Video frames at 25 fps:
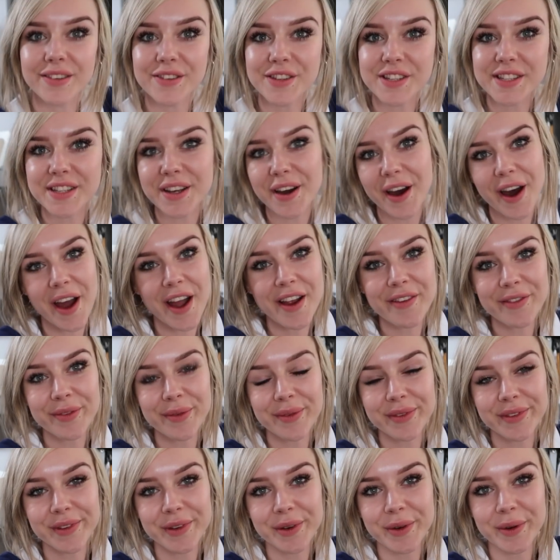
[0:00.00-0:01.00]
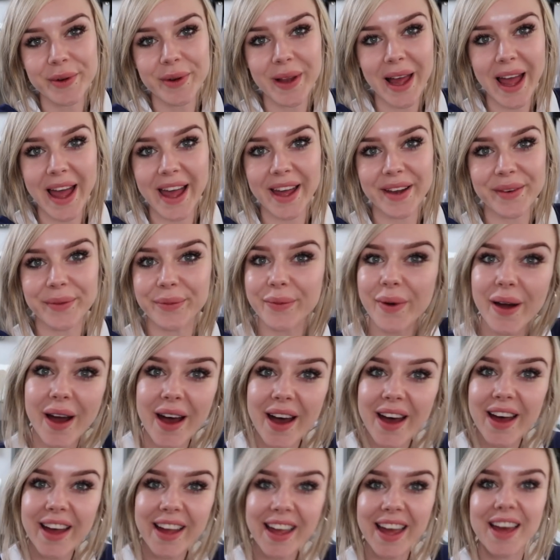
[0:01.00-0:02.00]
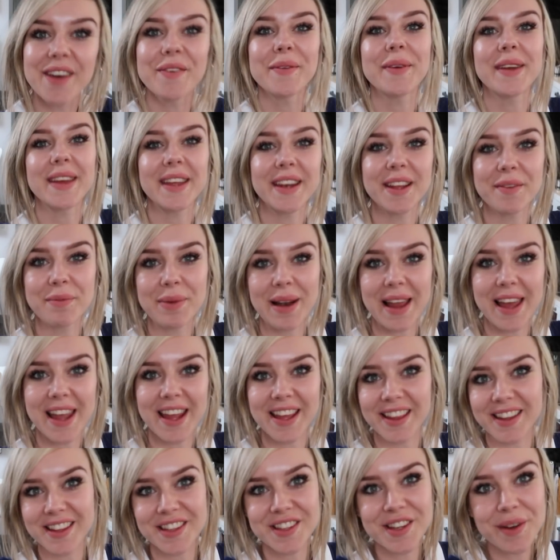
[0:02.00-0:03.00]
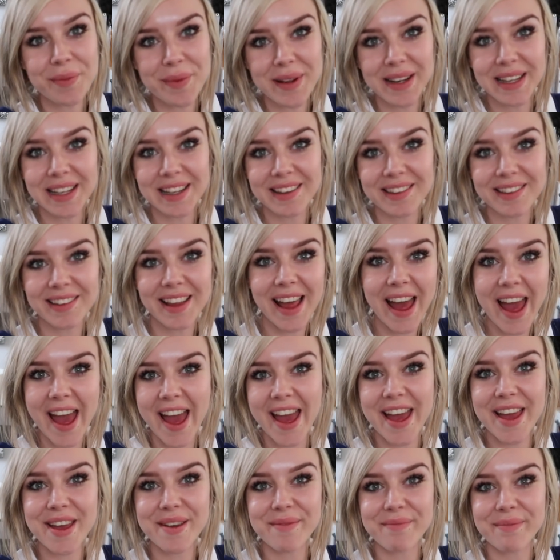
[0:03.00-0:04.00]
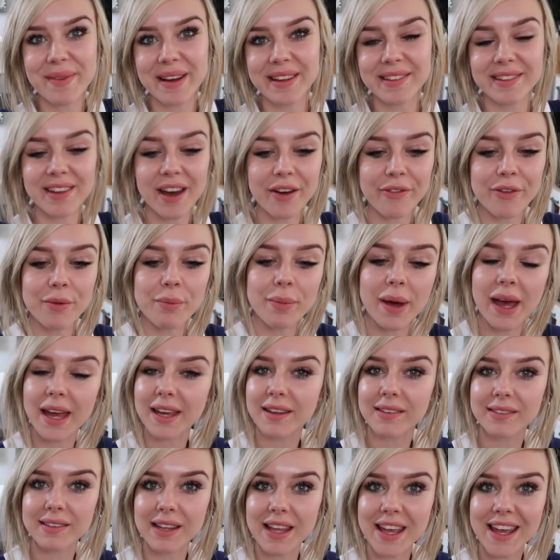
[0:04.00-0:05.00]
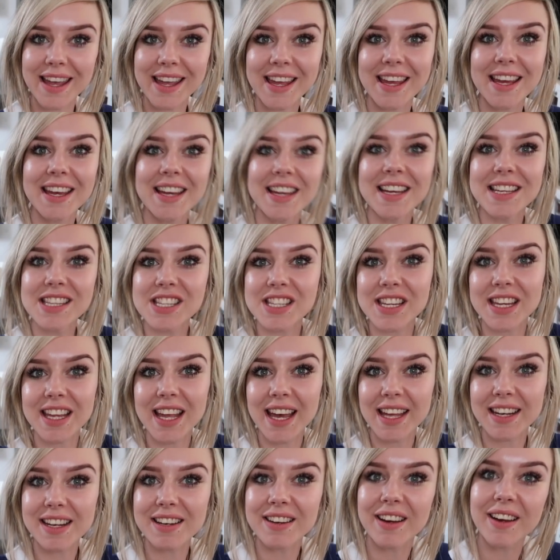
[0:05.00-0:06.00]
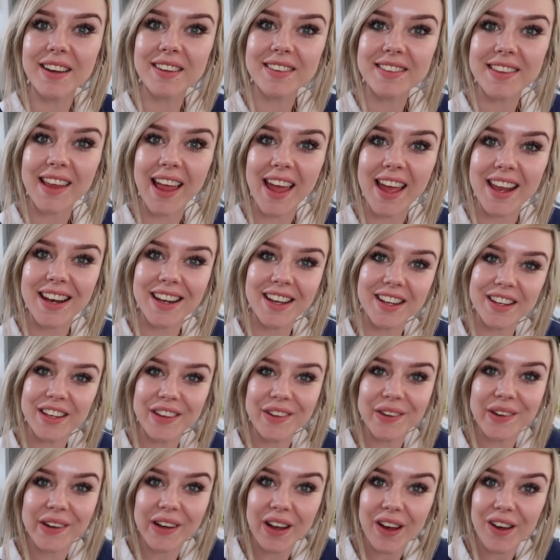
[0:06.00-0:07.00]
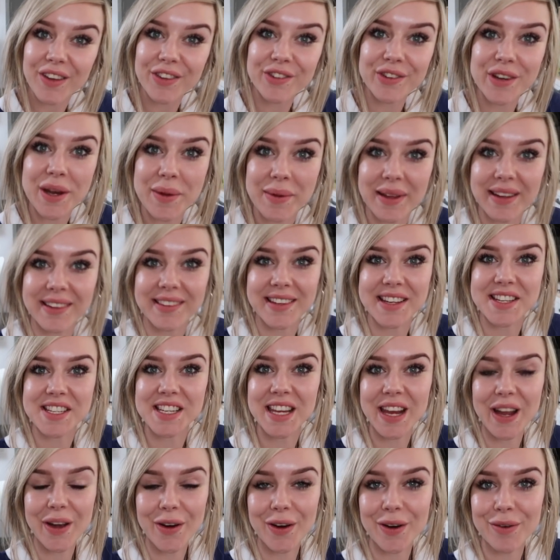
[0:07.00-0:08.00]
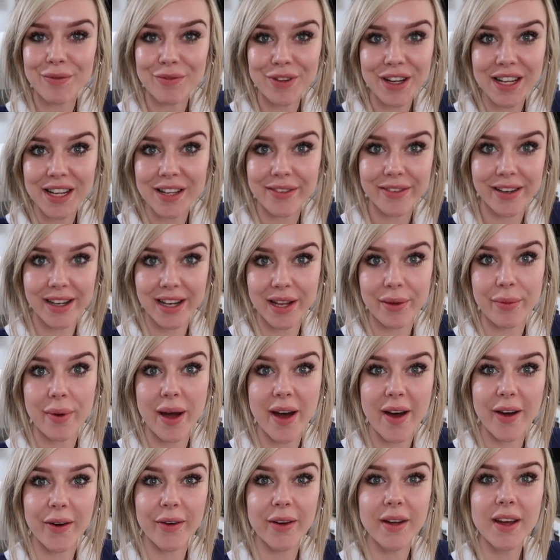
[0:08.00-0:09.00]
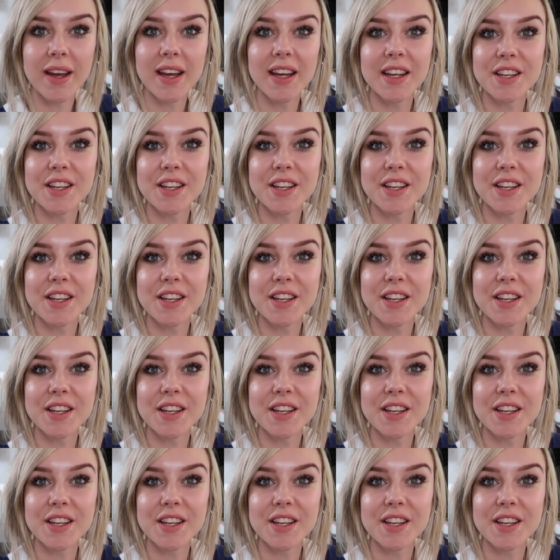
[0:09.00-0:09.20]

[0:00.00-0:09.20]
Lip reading: So we just got home from school and work, and we're gonna play the shopping list game, myself and Paisley. She had a nice day in her new classroom. They said she got on really, really well.